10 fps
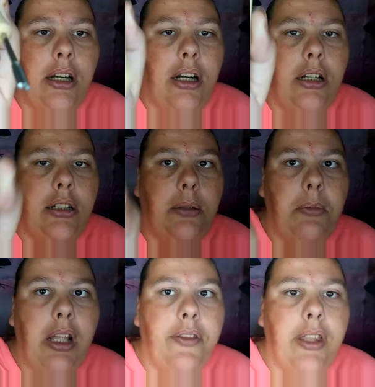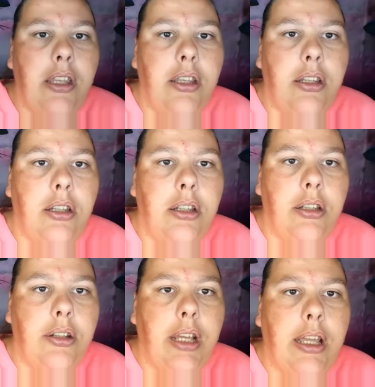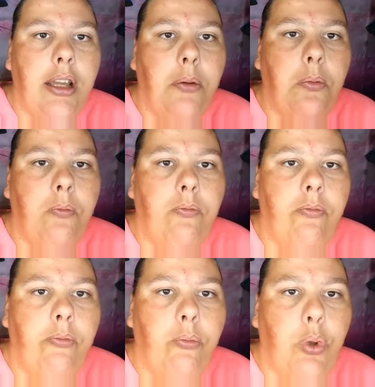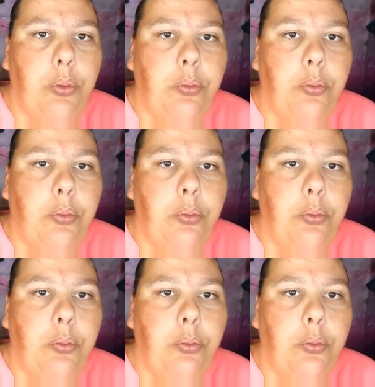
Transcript: and then you got one